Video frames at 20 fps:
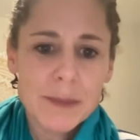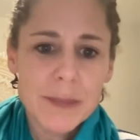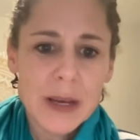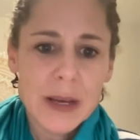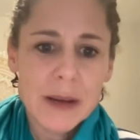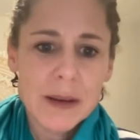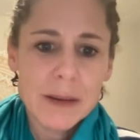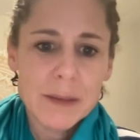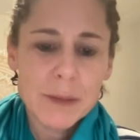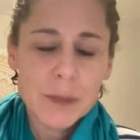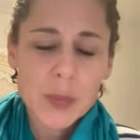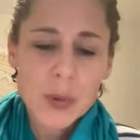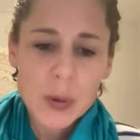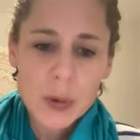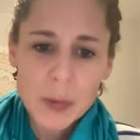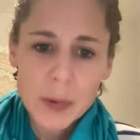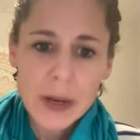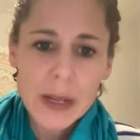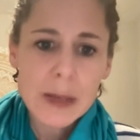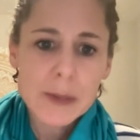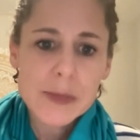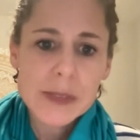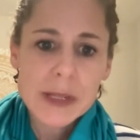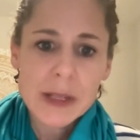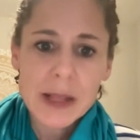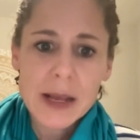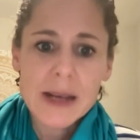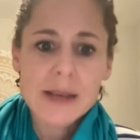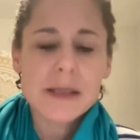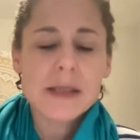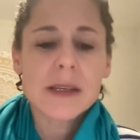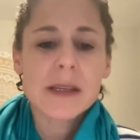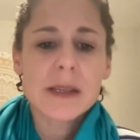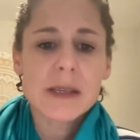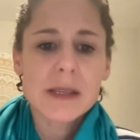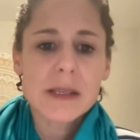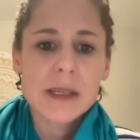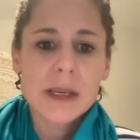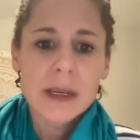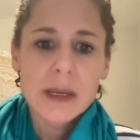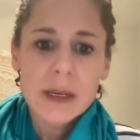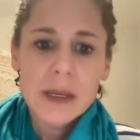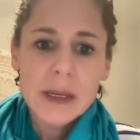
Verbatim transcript: um, programs, classes